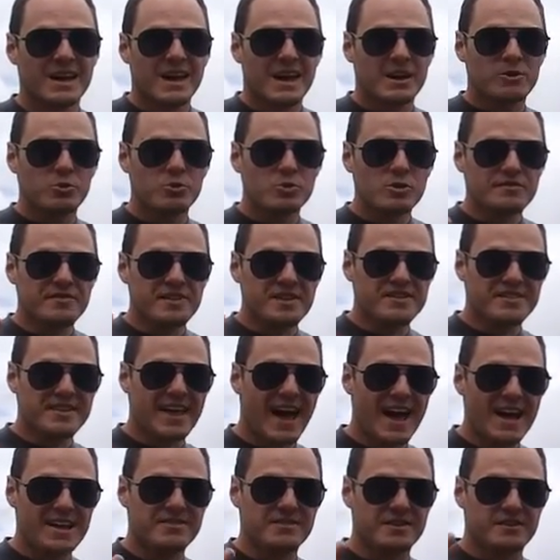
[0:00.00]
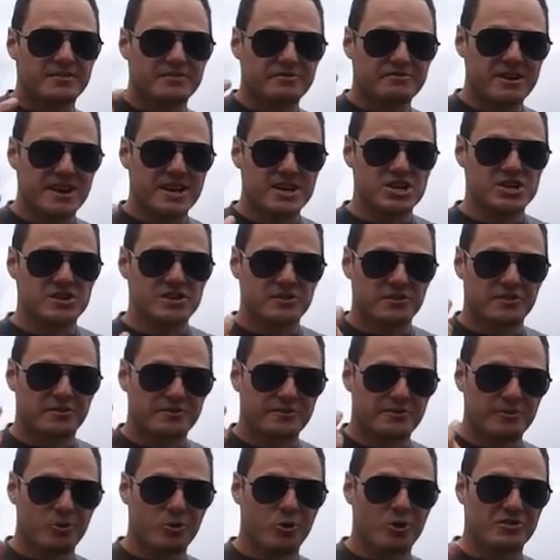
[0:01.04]
In all of these cases, friction is a
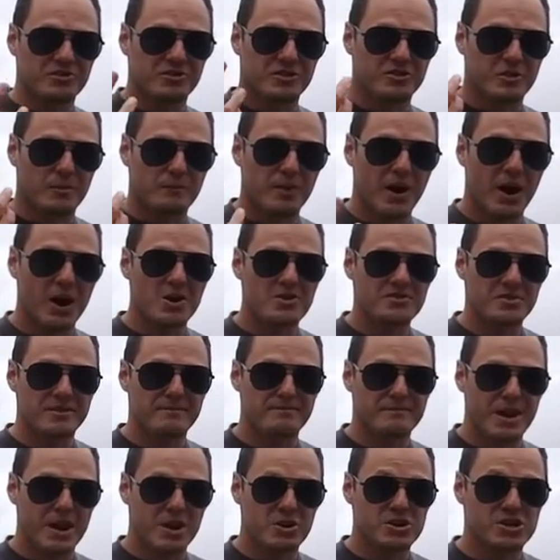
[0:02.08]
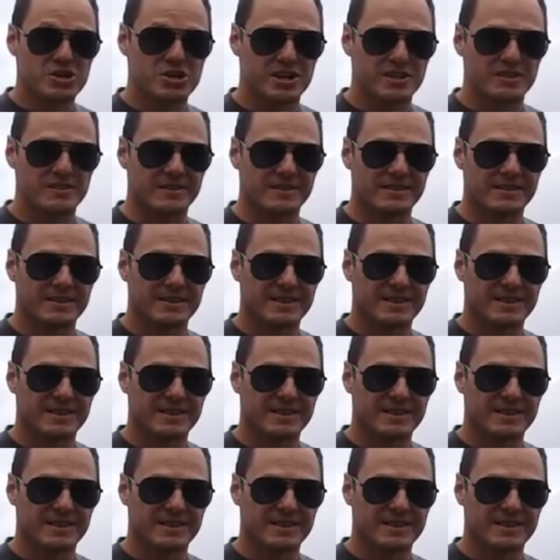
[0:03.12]
force that's opposing motion,